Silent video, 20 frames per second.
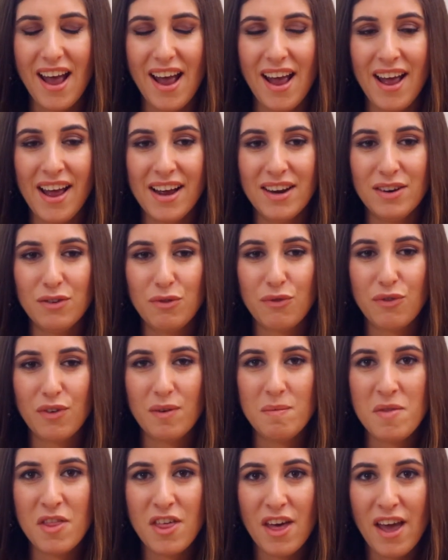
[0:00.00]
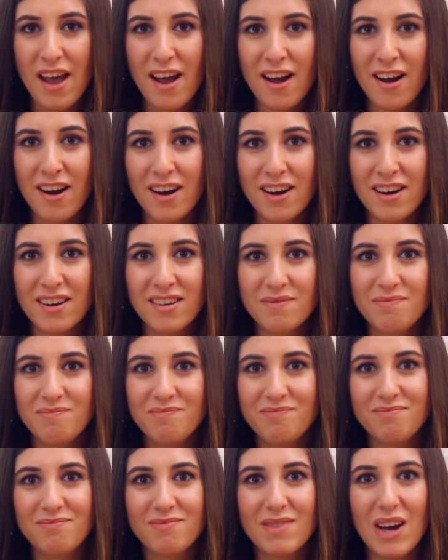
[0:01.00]
And from there,
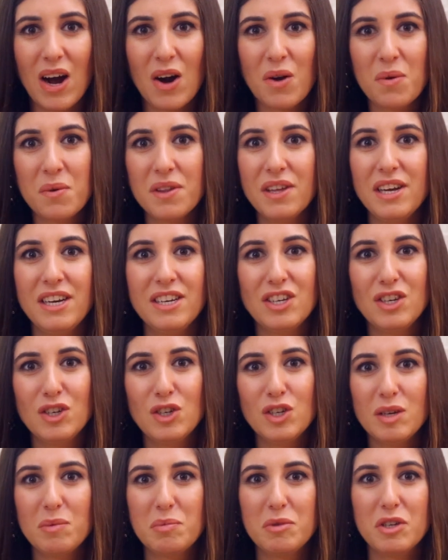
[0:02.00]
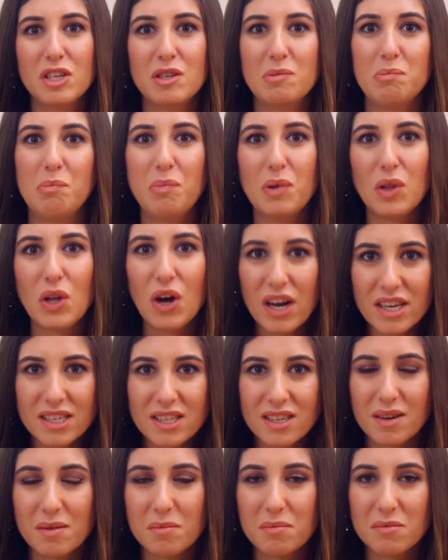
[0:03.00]
our relationship just
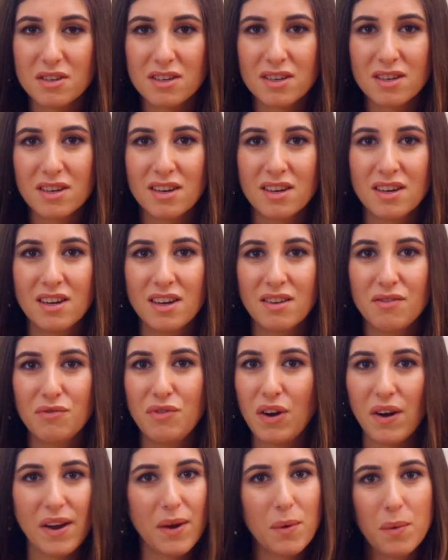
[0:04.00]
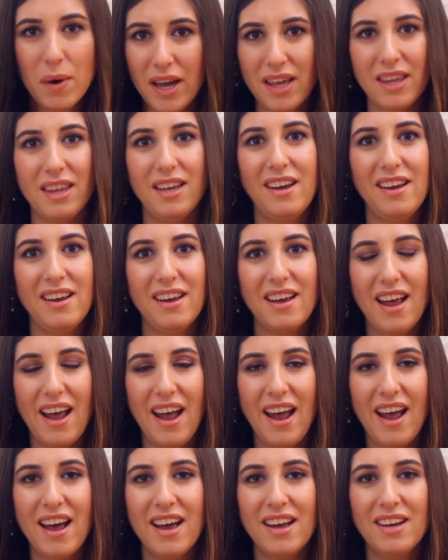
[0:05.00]
blossomed very quickly.
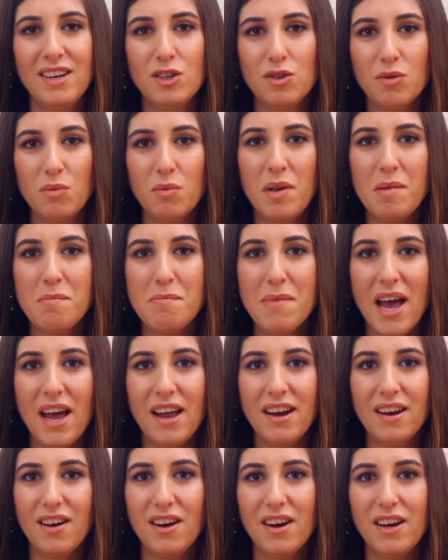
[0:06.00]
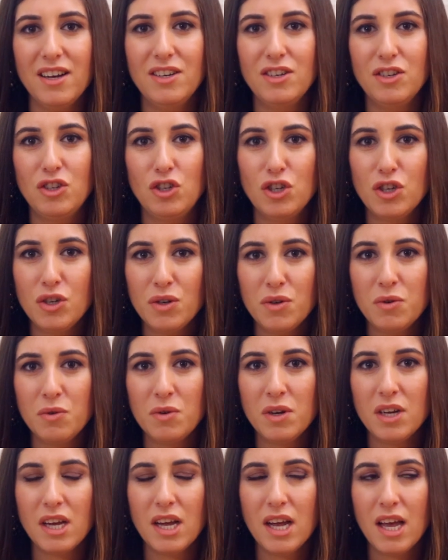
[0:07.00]
And we met on
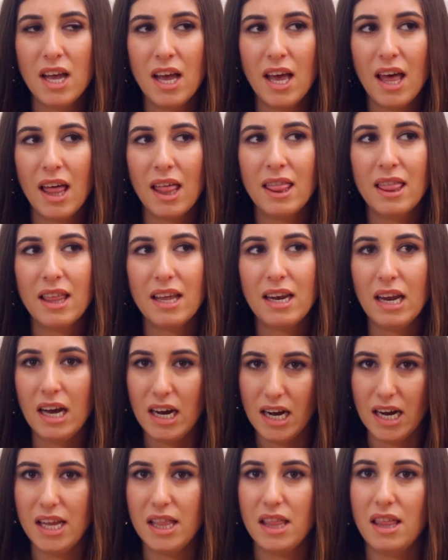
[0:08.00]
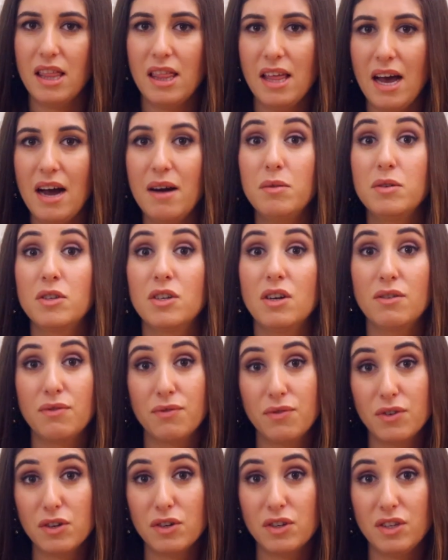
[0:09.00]
June the 9th. That was our
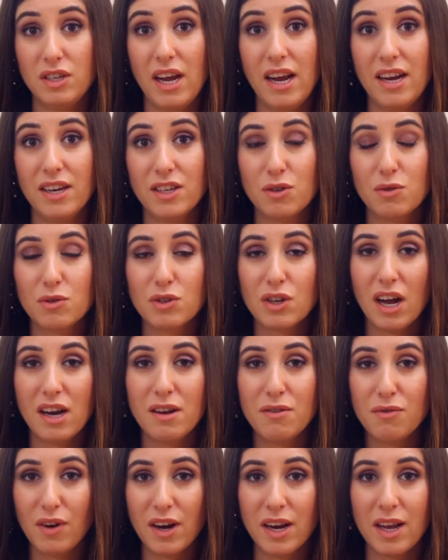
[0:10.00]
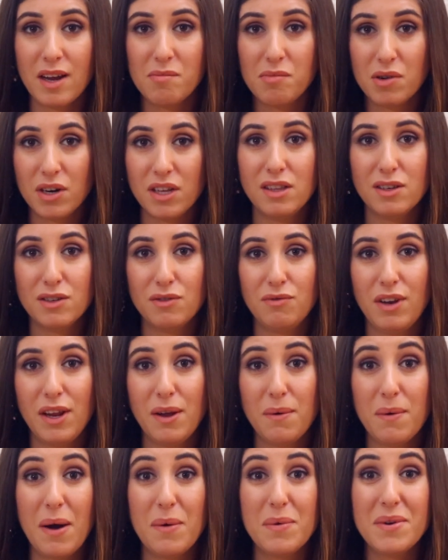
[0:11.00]
first date. So it's kind of funny I'm putting this
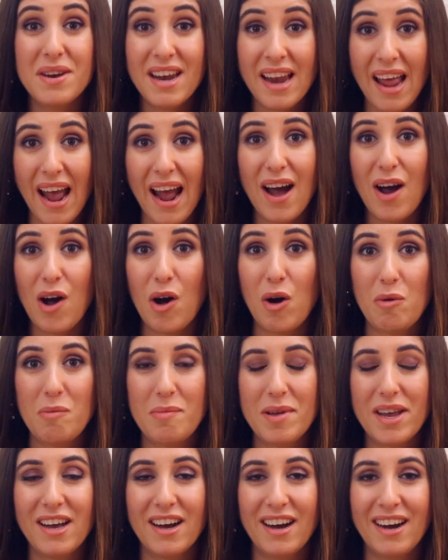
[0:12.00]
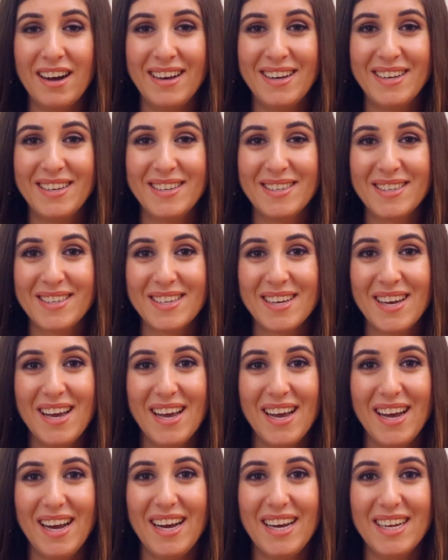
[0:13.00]
video out now because
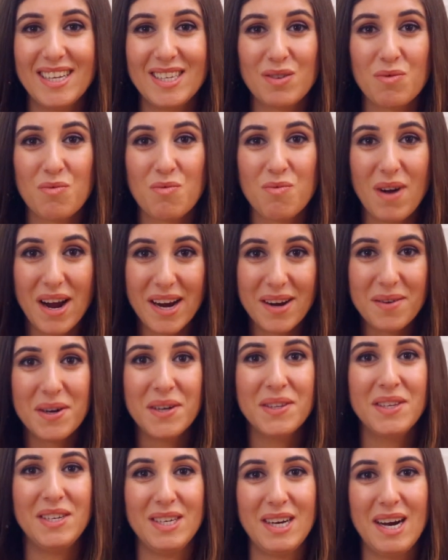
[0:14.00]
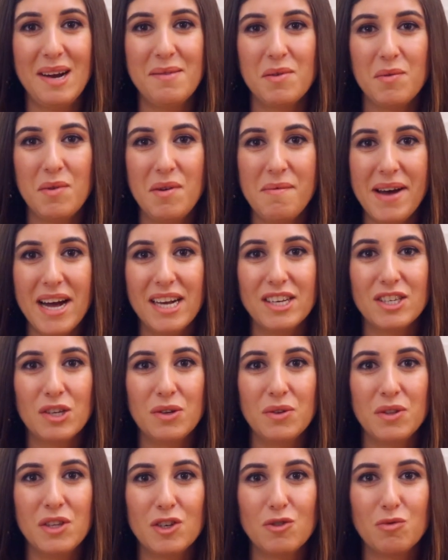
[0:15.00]
it's right around the time that we met.
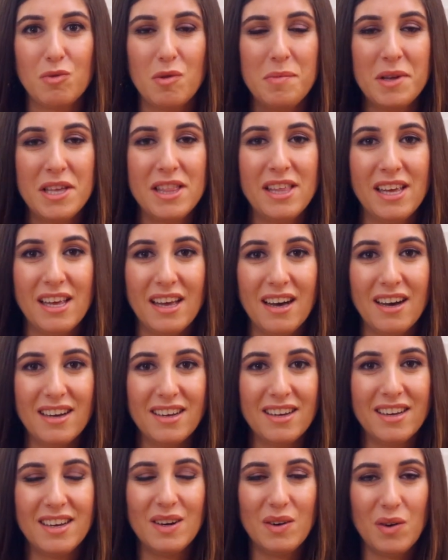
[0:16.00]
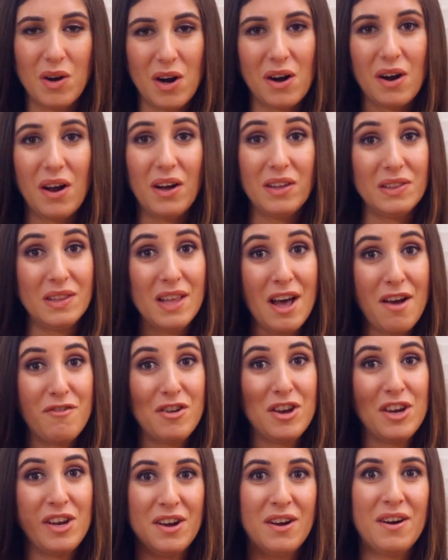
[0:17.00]
So this will be the, you know, our
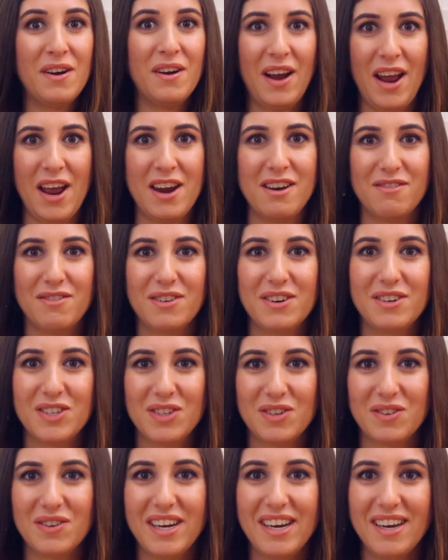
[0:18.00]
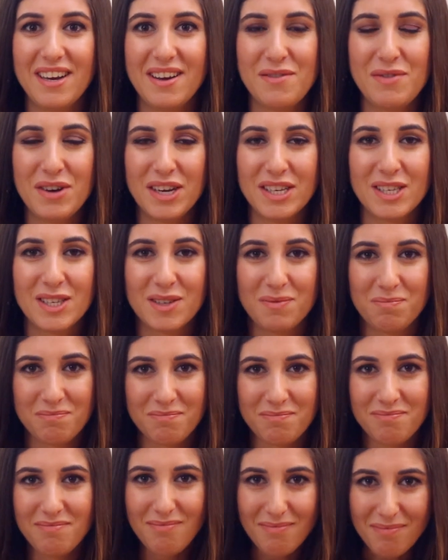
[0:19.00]
11-year anniversary of us
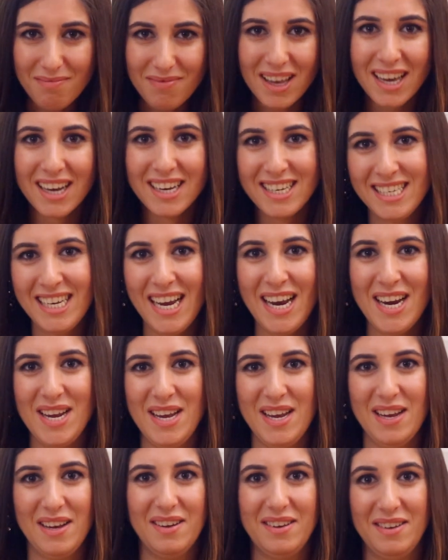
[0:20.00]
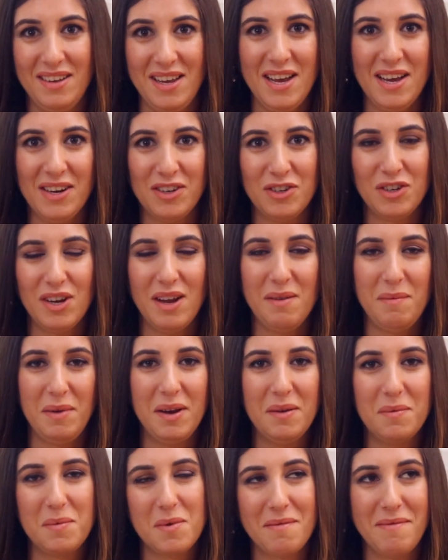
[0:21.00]
dating-ish. I
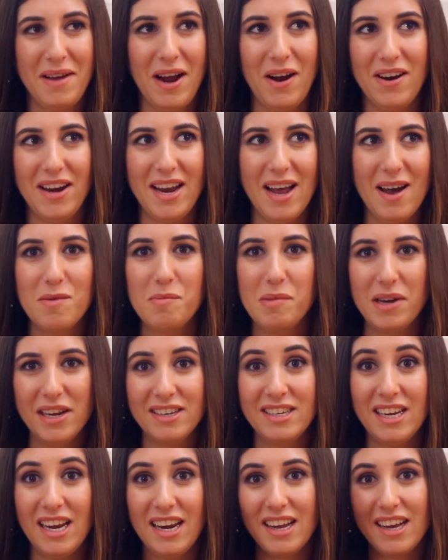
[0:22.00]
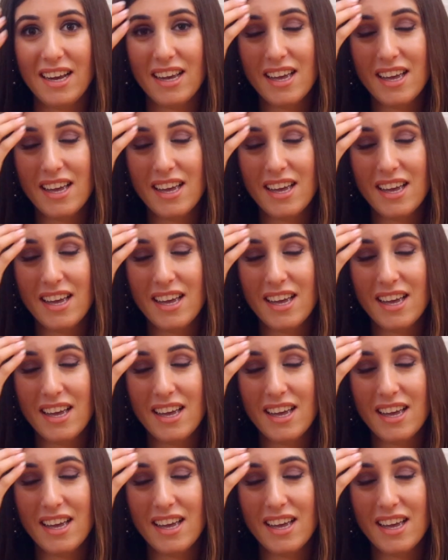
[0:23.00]
mean, we're married now, but dating.